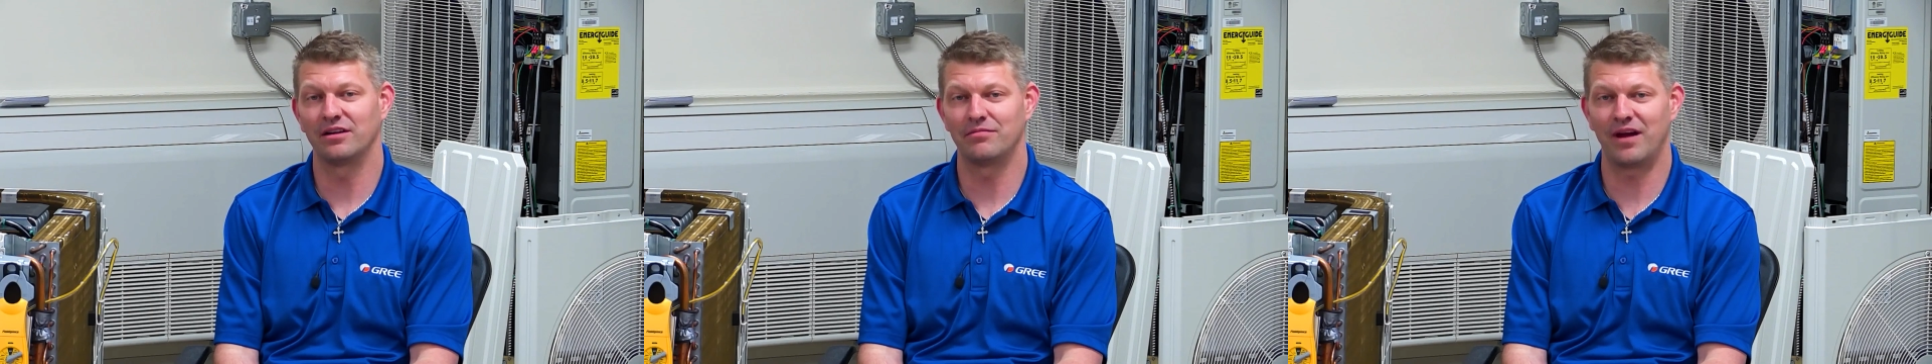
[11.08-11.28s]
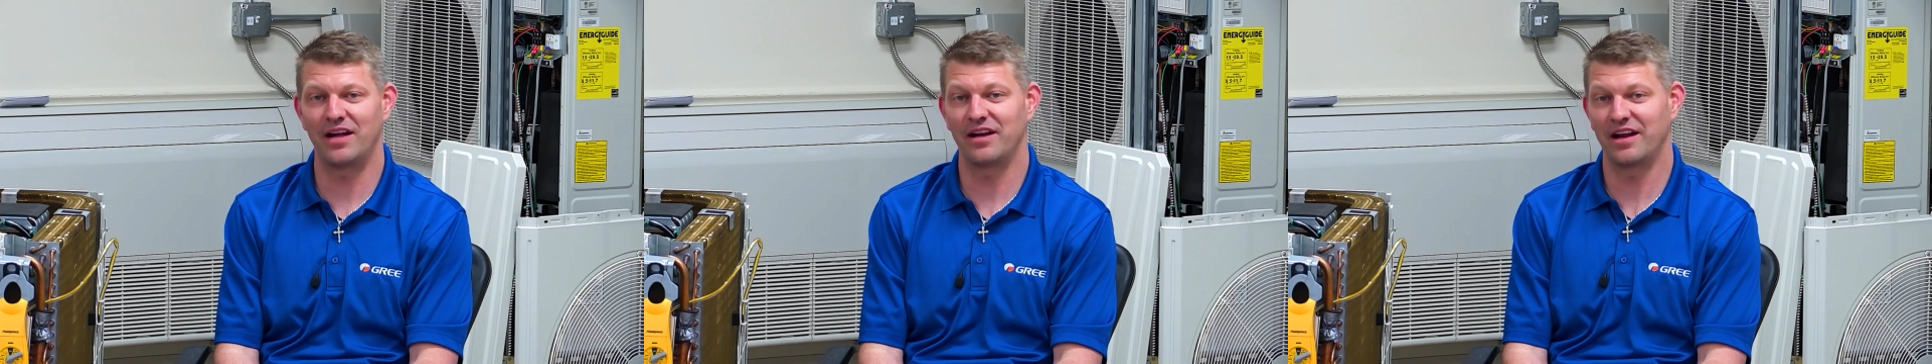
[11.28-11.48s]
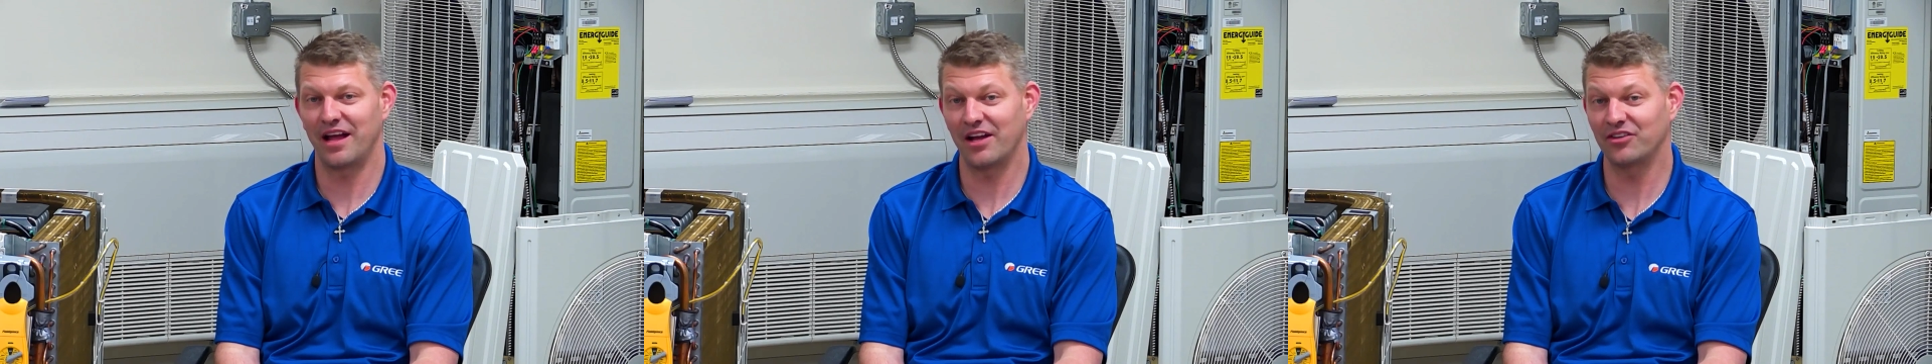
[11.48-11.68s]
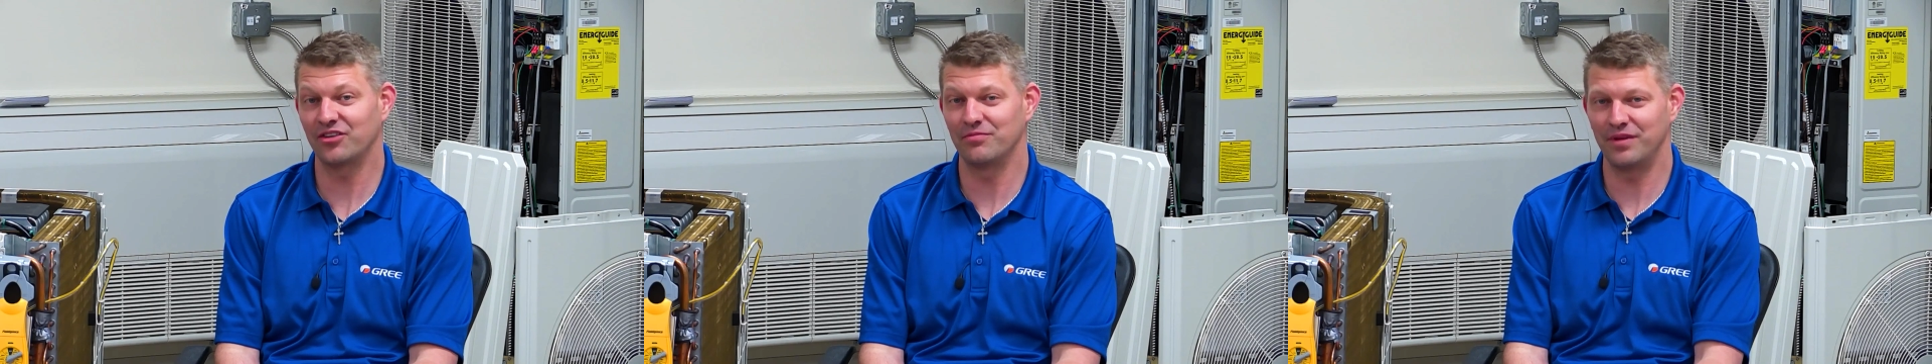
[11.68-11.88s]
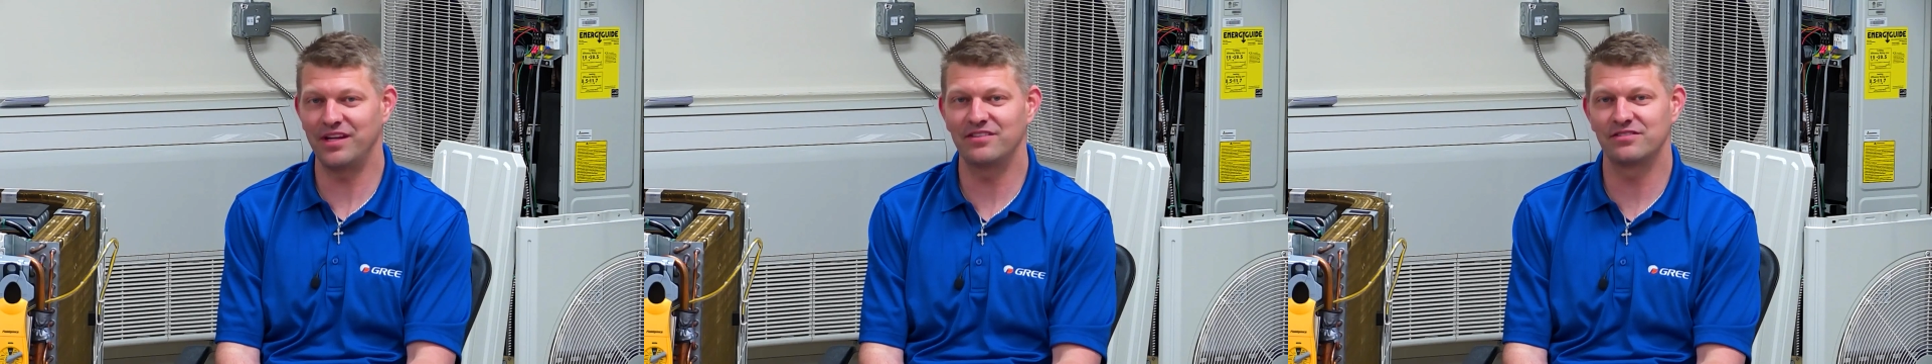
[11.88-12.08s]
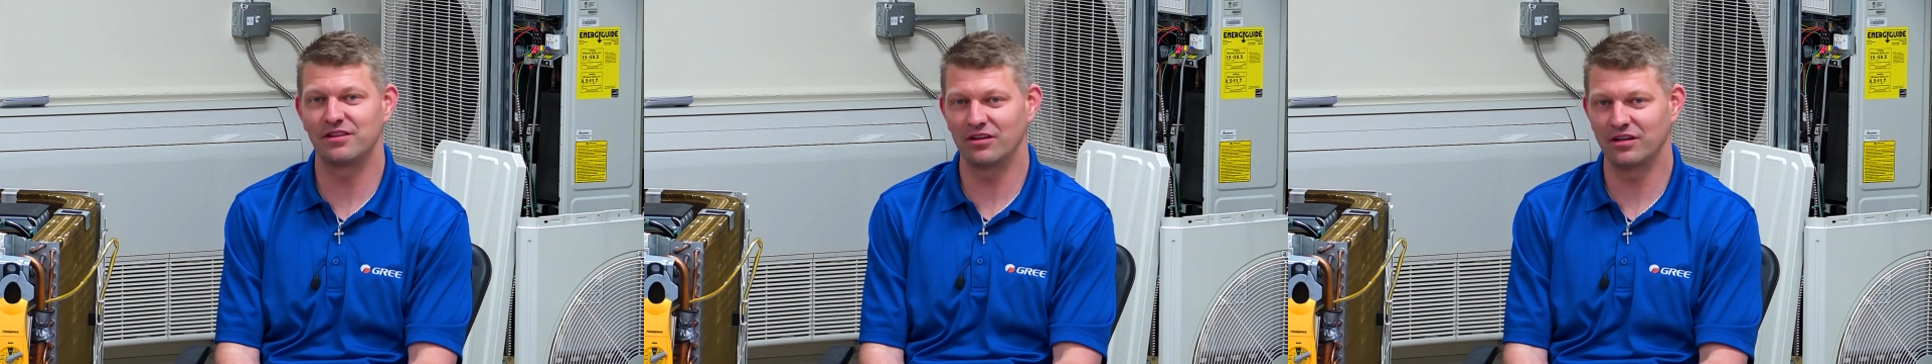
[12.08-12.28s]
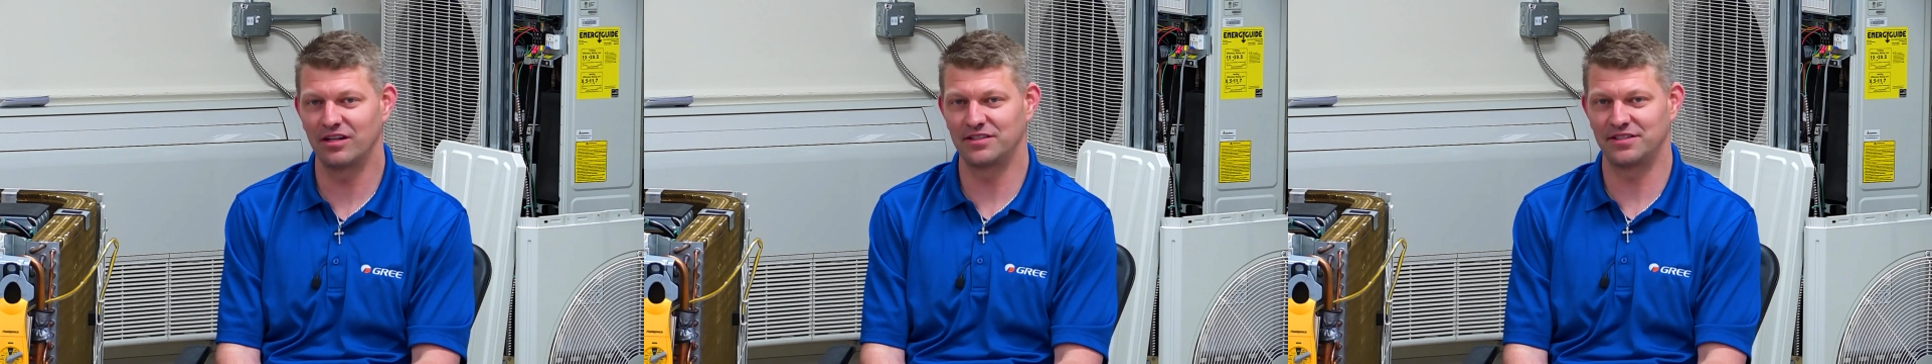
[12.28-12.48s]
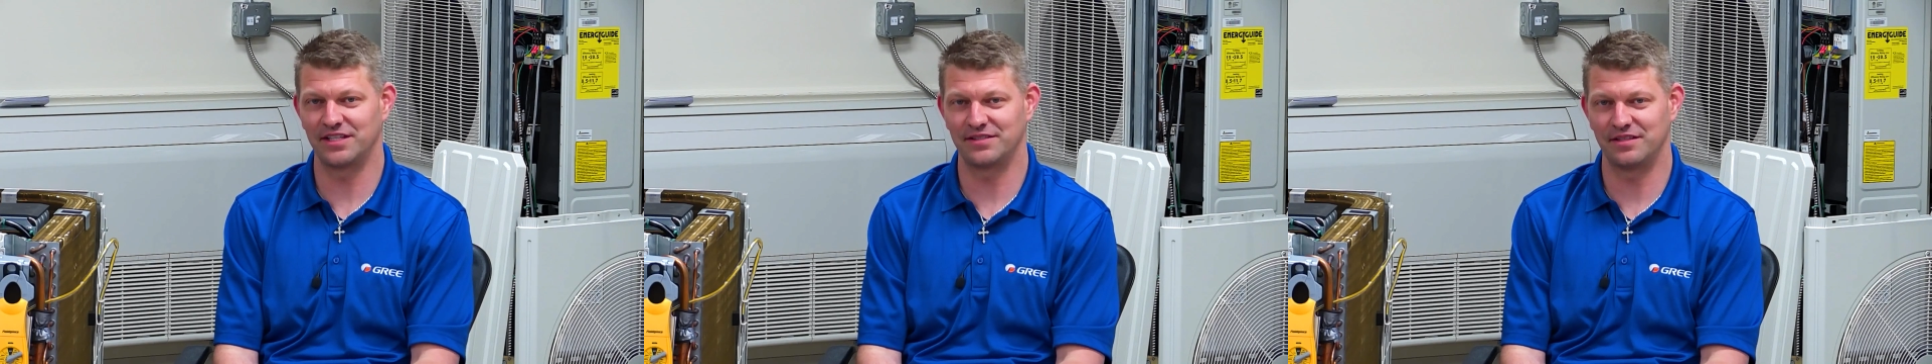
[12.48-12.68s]
It might not actually be stuck on
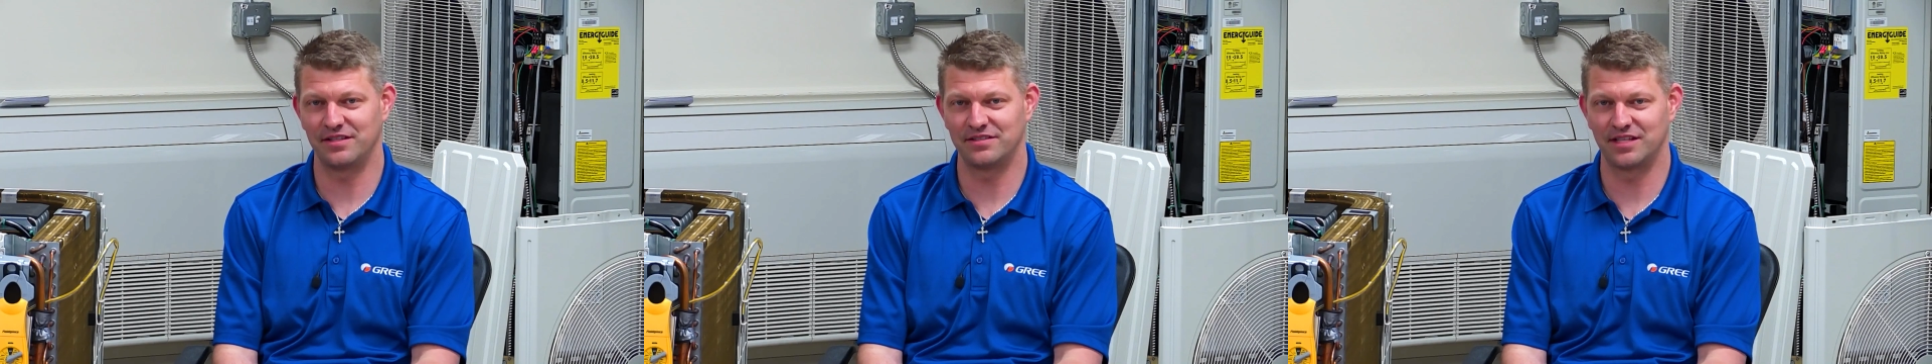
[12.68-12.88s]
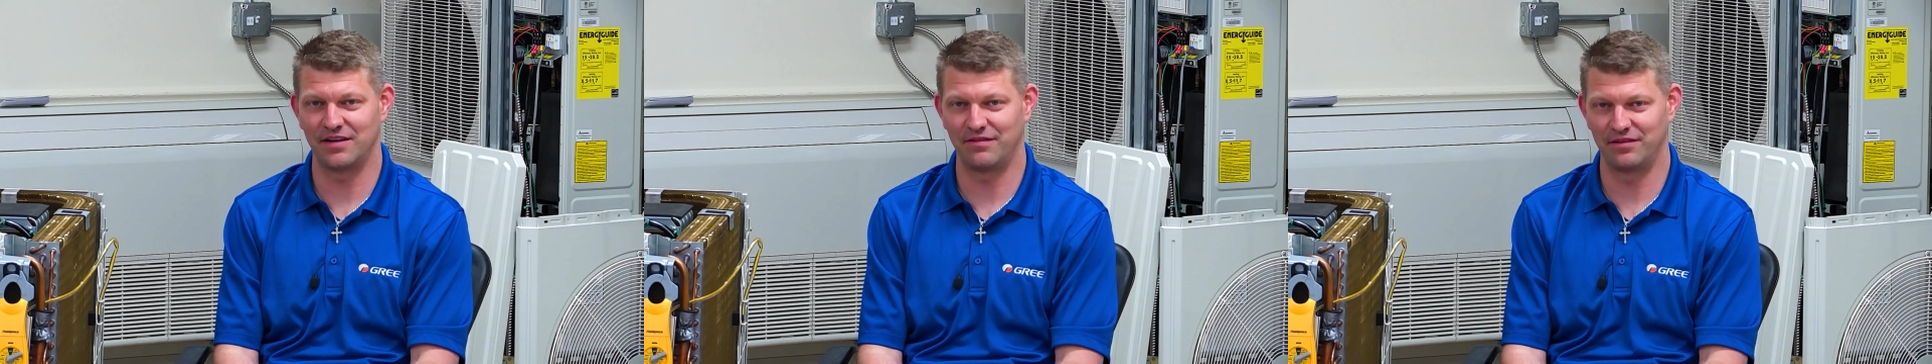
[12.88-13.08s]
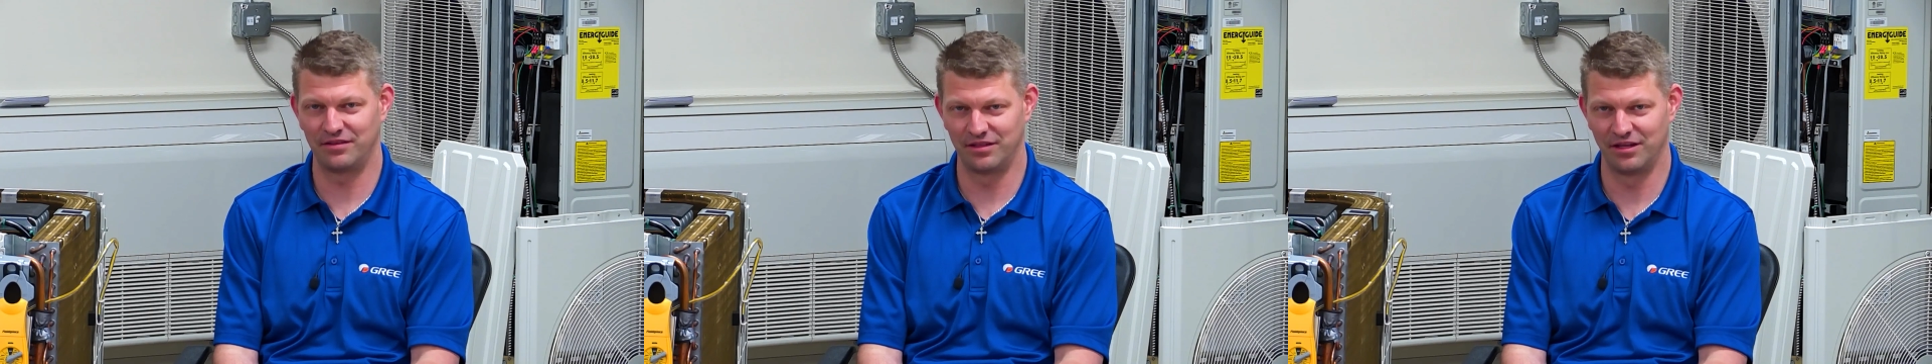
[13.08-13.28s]
67.